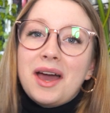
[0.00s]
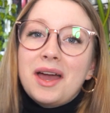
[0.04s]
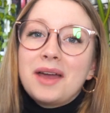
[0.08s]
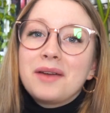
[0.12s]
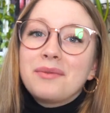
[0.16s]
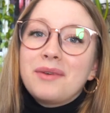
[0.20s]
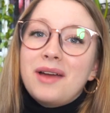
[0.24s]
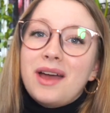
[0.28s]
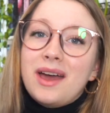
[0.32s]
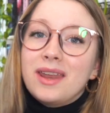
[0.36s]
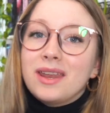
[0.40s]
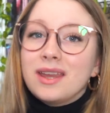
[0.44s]
I
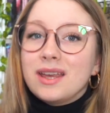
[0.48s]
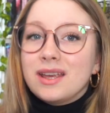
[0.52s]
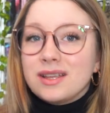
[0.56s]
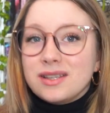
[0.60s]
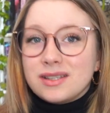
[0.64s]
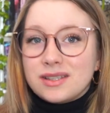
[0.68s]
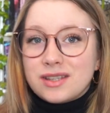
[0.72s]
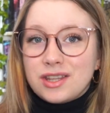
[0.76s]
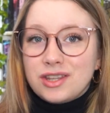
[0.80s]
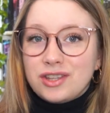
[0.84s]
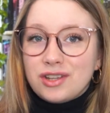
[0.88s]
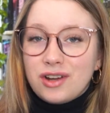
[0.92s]
read
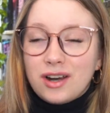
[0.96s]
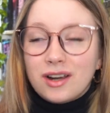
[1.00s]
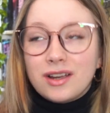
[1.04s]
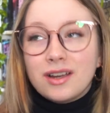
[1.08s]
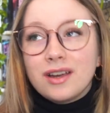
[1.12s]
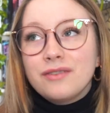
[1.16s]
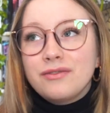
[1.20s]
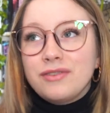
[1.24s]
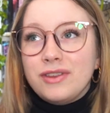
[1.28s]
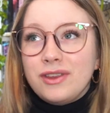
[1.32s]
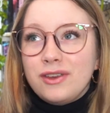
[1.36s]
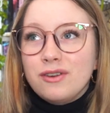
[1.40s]
is The Dark
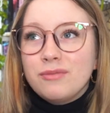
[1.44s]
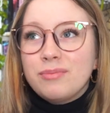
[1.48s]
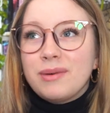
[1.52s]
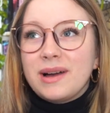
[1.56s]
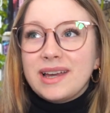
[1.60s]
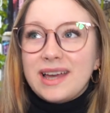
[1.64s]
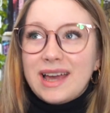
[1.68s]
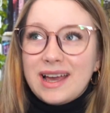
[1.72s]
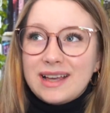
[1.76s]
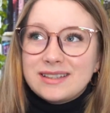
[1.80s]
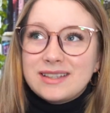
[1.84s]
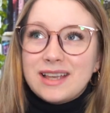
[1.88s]
of You
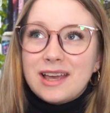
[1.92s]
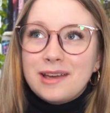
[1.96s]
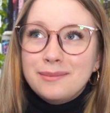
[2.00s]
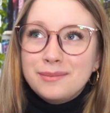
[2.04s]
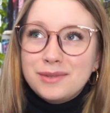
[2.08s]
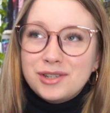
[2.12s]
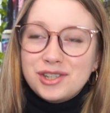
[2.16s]
by S.M.